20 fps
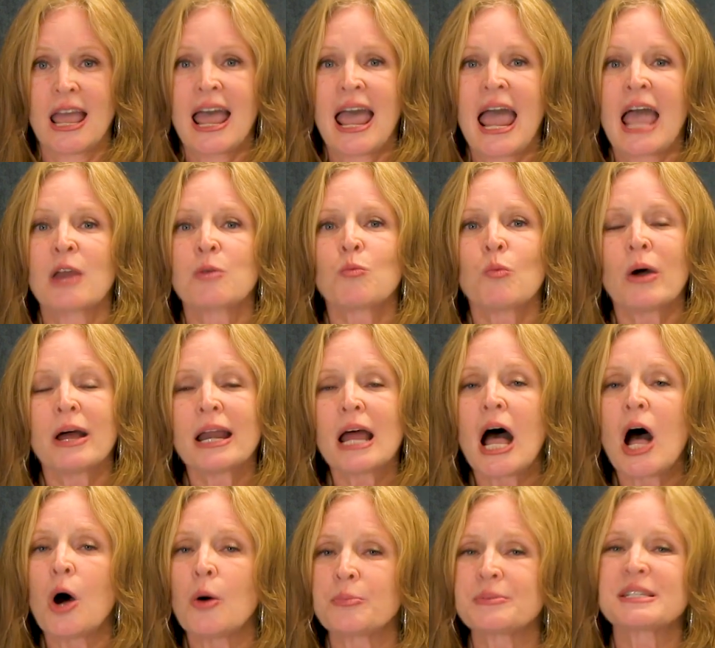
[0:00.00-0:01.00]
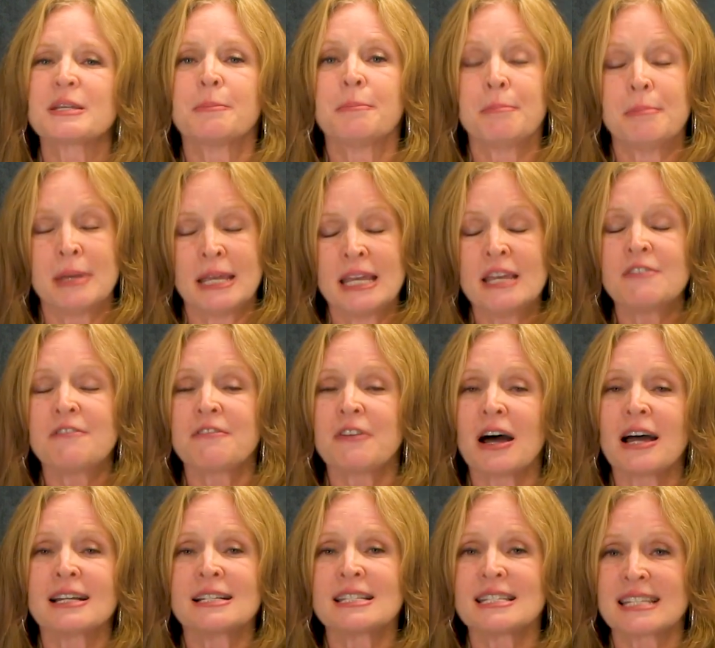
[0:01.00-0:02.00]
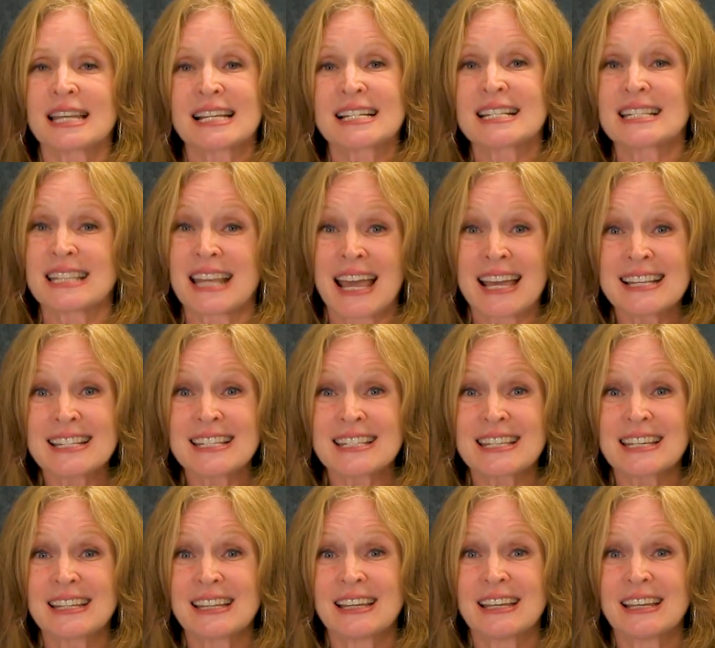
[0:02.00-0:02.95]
and what helped me find success,